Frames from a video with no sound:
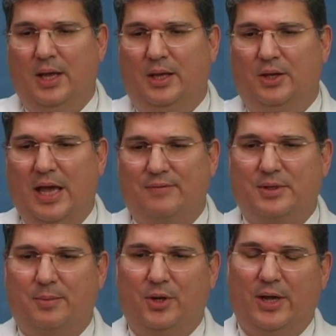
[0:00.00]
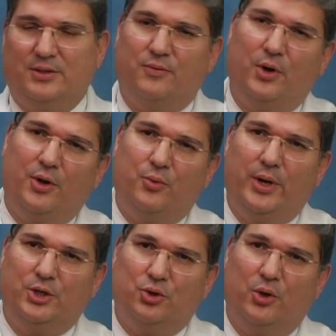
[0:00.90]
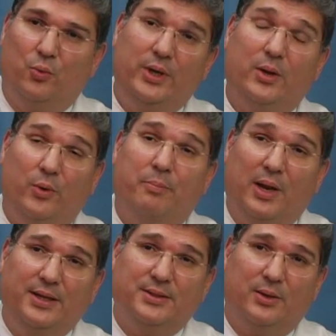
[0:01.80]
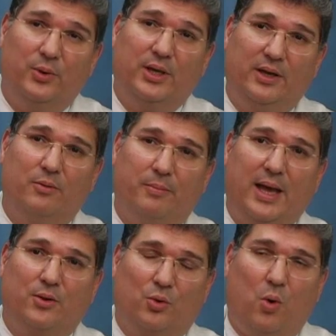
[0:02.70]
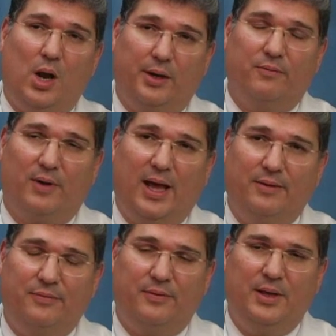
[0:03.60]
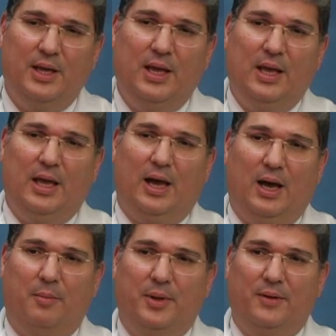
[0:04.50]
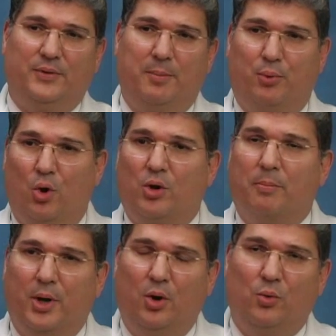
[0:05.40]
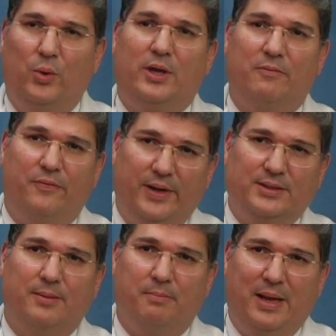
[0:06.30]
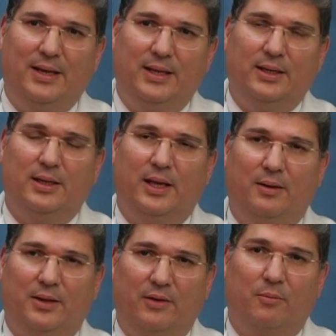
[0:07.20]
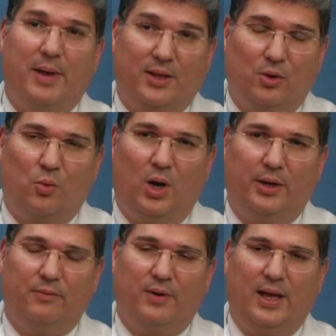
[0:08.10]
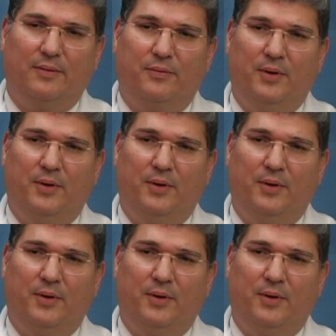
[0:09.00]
you have somebody who has a very arthritic joint, we can replace it and we can give them back their quality of life. Um, if they broke a bone, we can fix it, mend it, and give them back their quality of life.